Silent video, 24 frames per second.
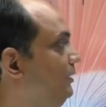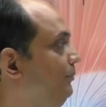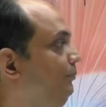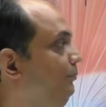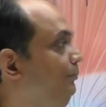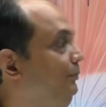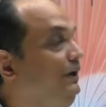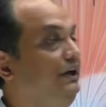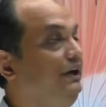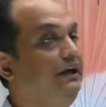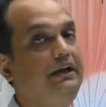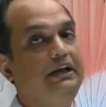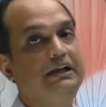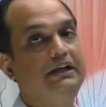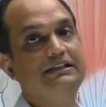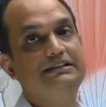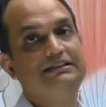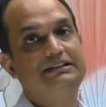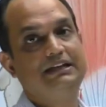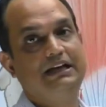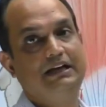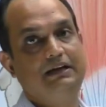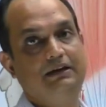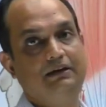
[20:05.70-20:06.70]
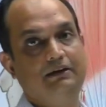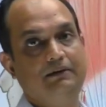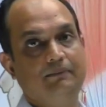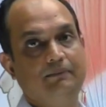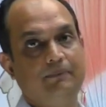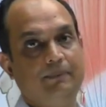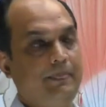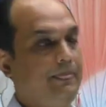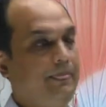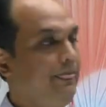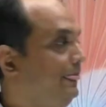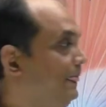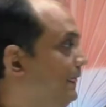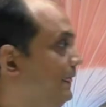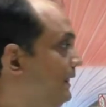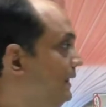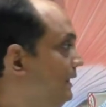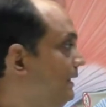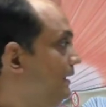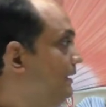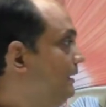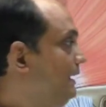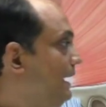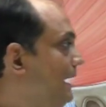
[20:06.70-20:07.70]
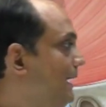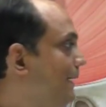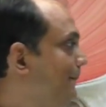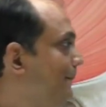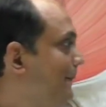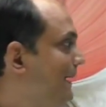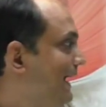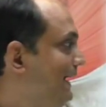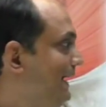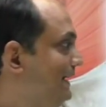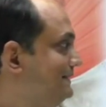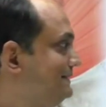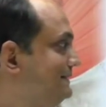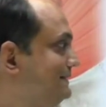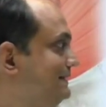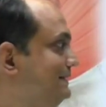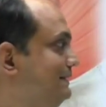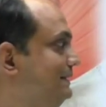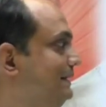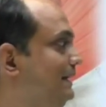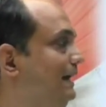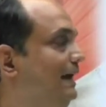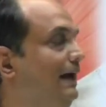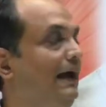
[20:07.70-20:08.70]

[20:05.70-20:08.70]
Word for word: medial side apex